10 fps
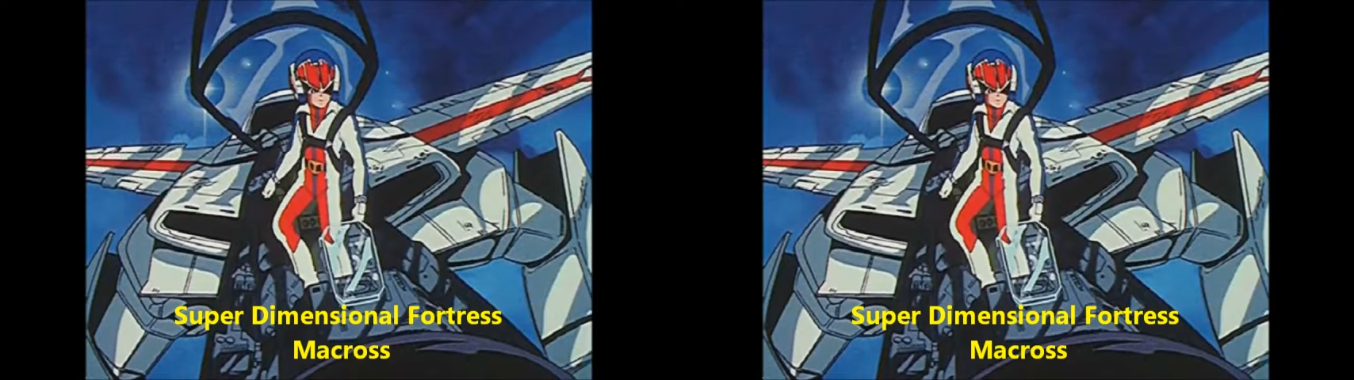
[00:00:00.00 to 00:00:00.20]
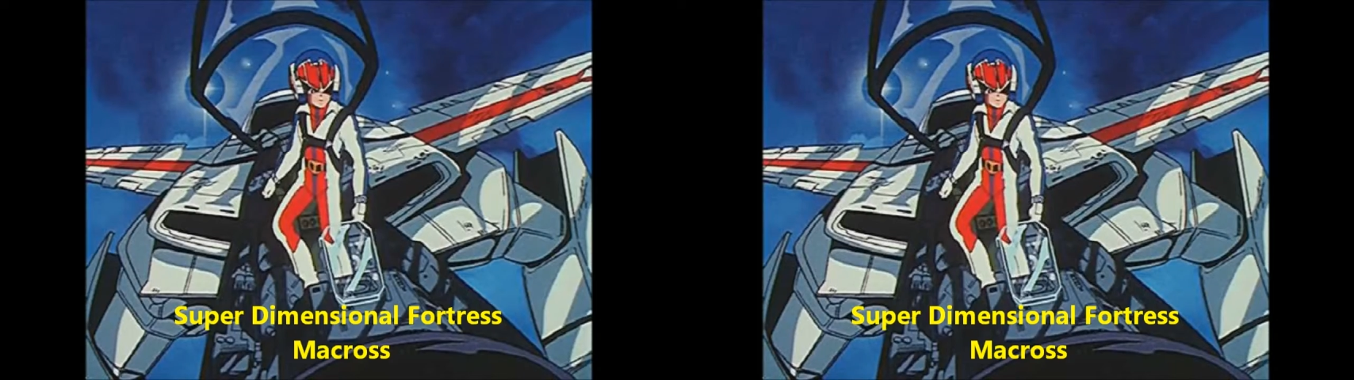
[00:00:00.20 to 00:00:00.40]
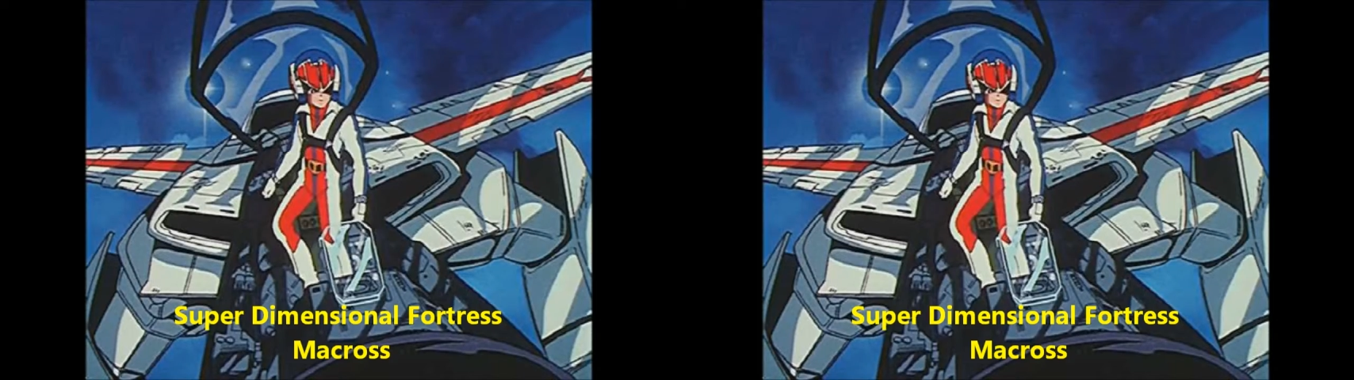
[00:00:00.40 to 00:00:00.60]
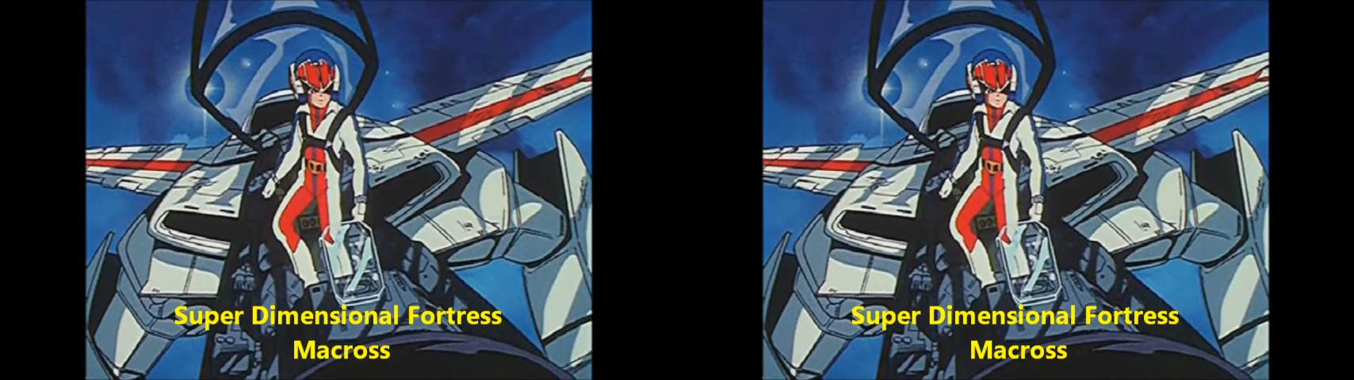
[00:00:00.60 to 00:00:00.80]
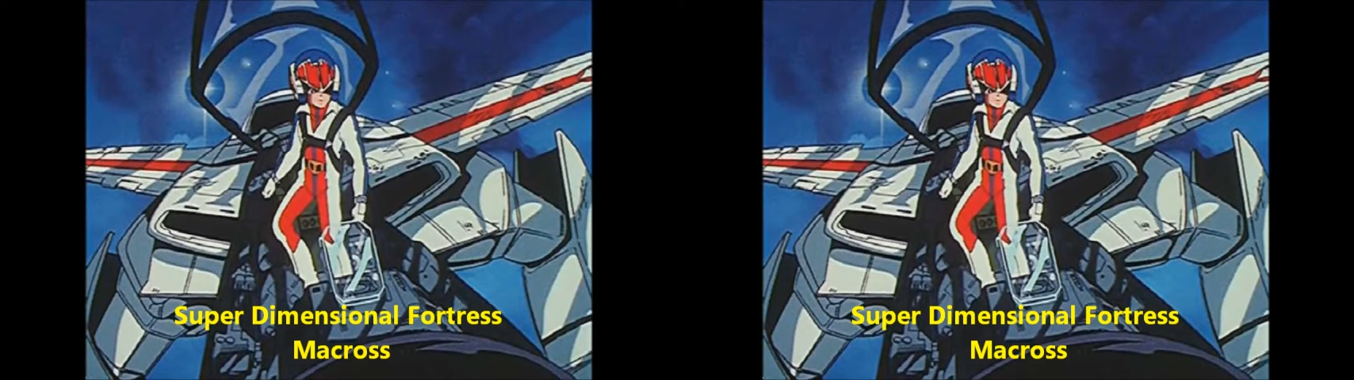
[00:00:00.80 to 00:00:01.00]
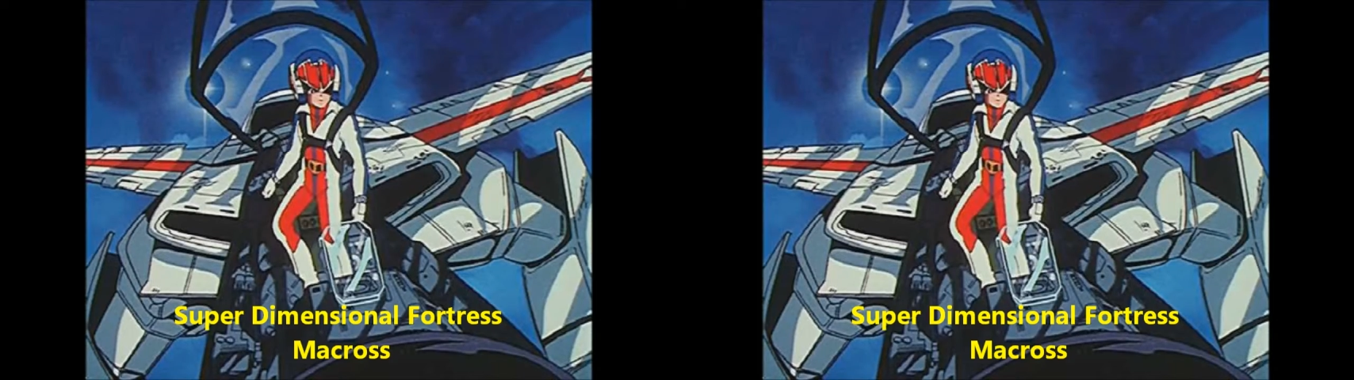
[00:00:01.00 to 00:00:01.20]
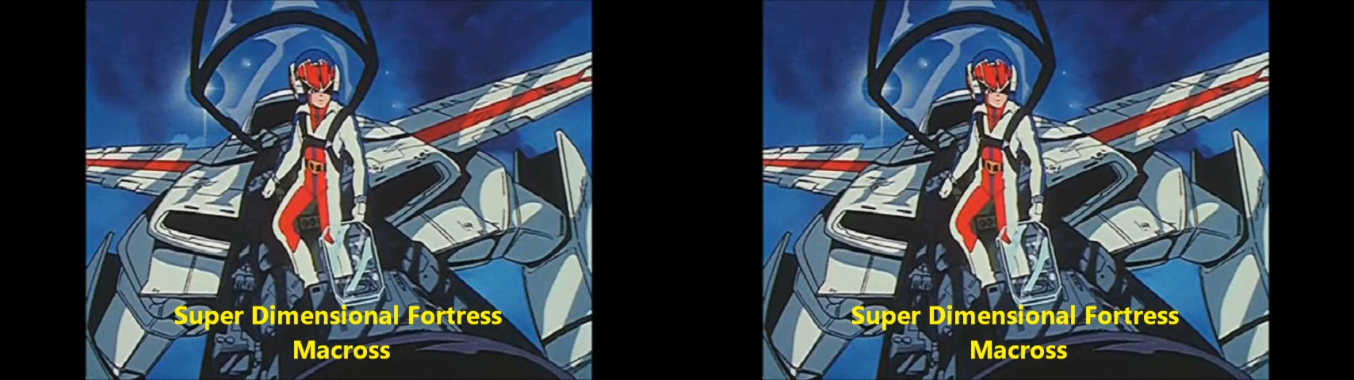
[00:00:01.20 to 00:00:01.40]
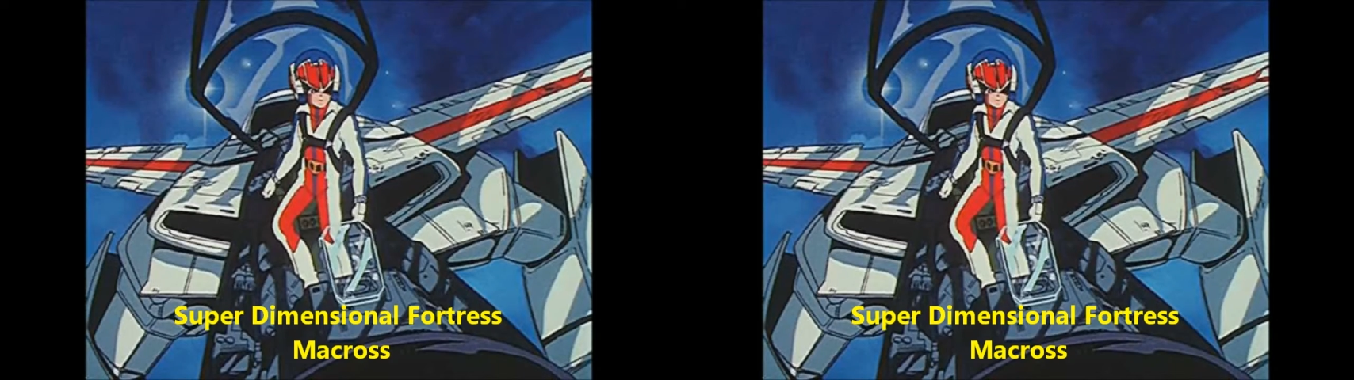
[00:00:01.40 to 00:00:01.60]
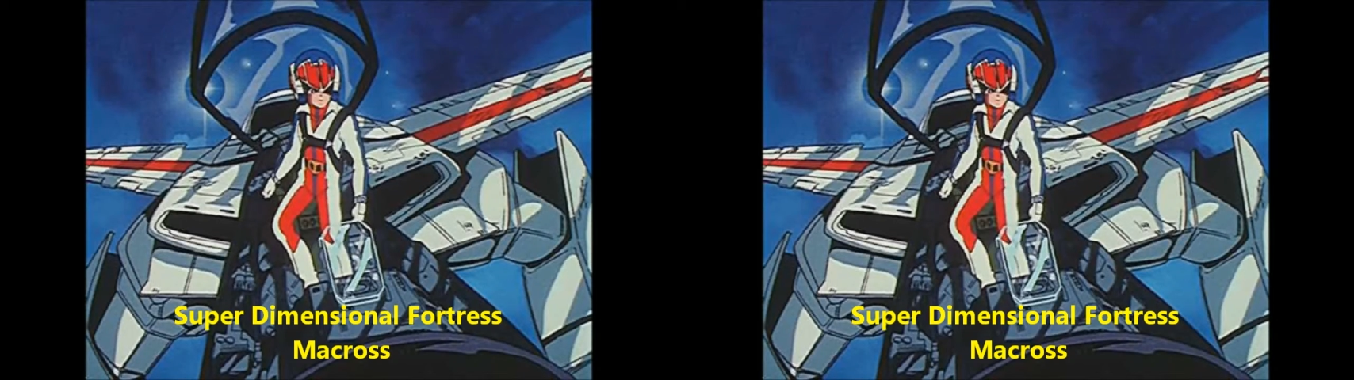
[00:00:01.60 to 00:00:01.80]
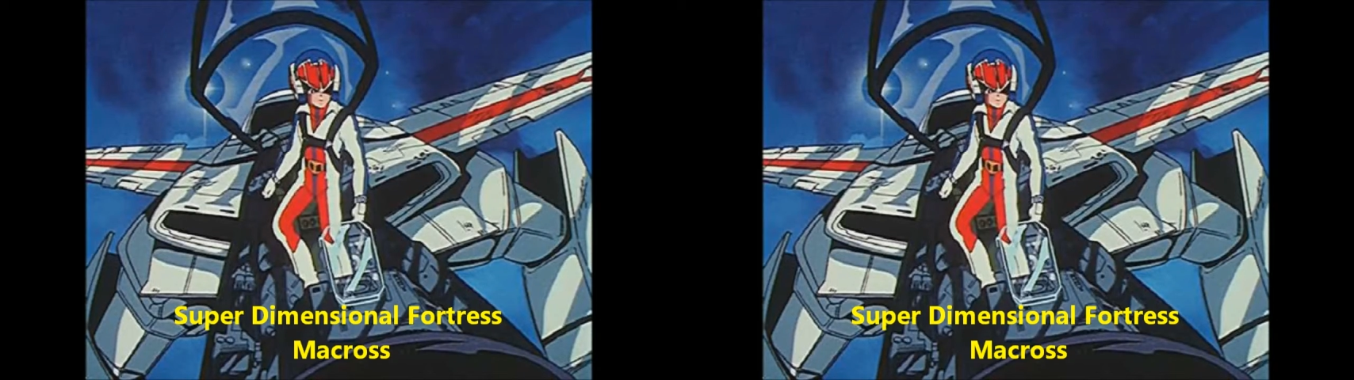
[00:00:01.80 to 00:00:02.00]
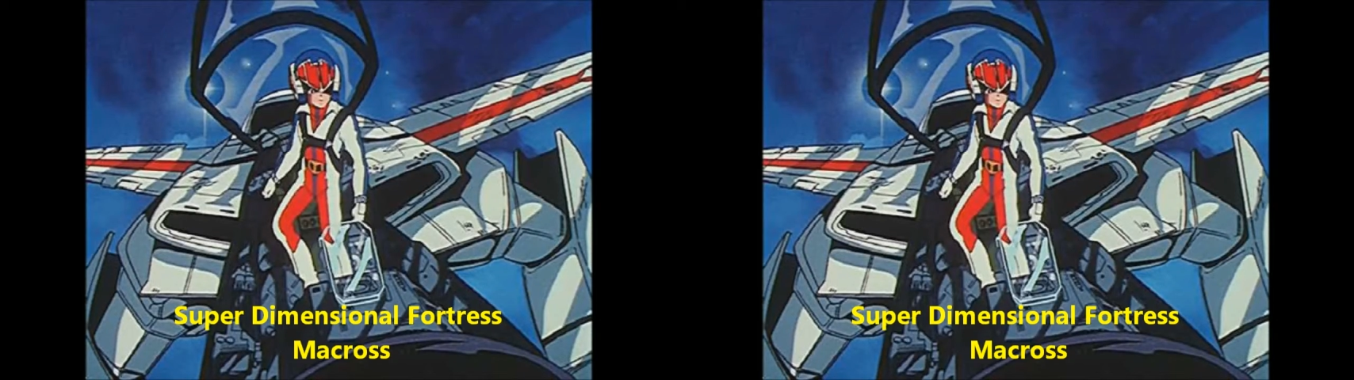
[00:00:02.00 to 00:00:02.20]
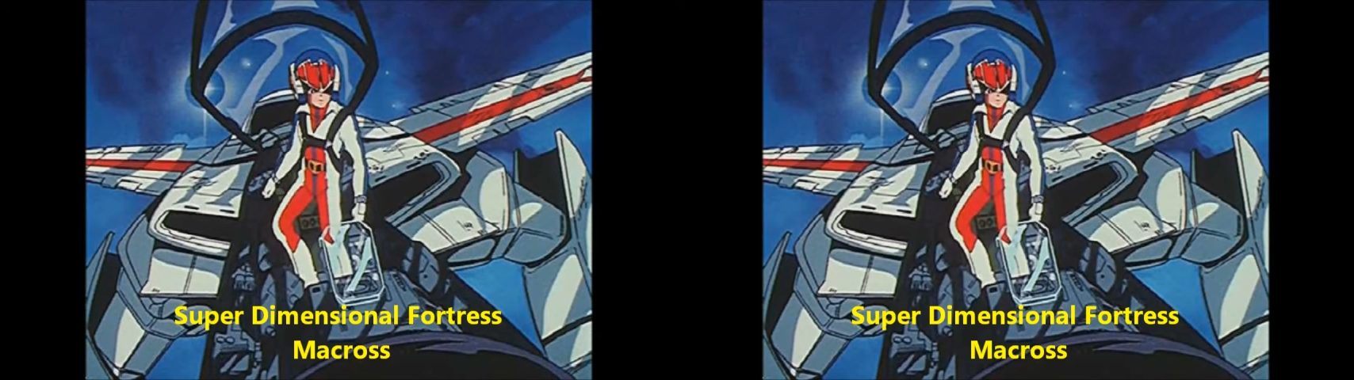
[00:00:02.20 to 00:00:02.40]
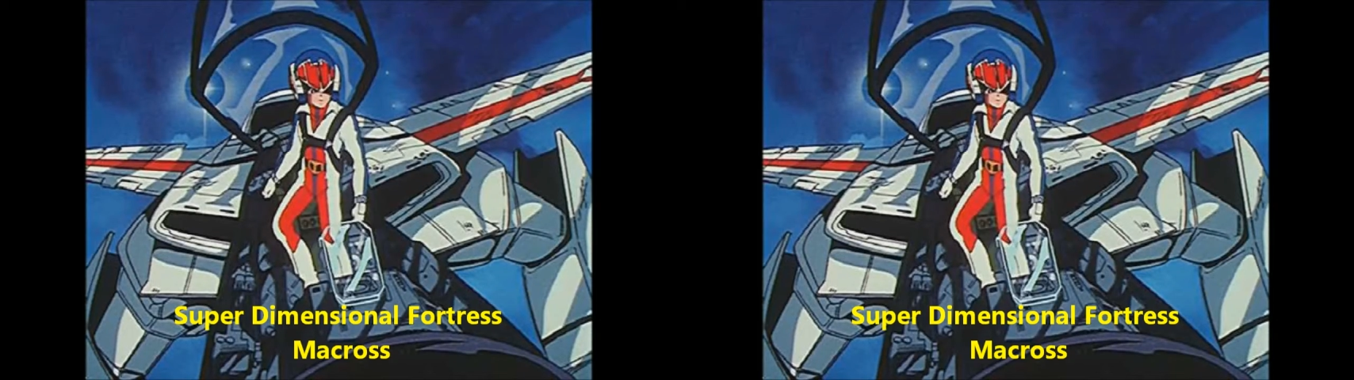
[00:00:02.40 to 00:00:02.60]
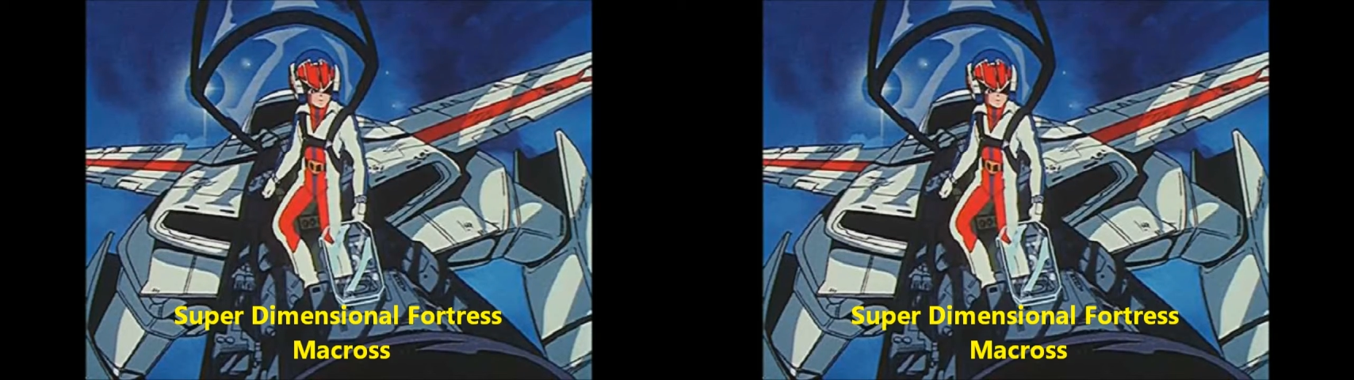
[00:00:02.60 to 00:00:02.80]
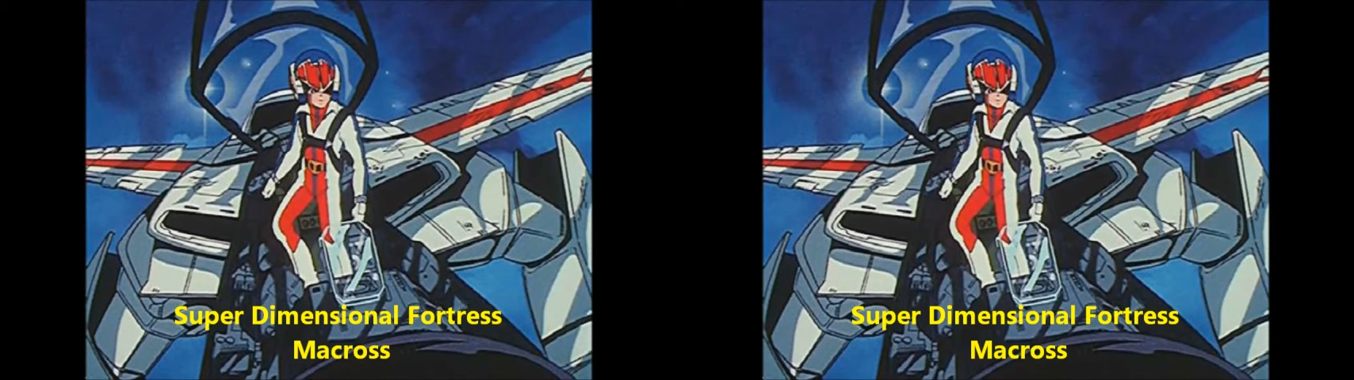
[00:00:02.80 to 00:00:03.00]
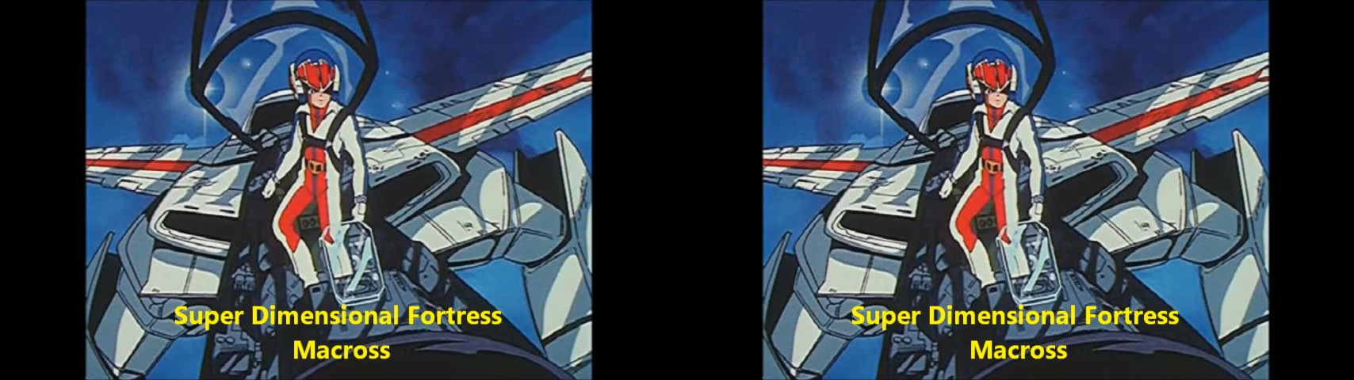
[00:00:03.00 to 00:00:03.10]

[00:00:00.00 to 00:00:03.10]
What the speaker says: Nobody's mouth can be seen.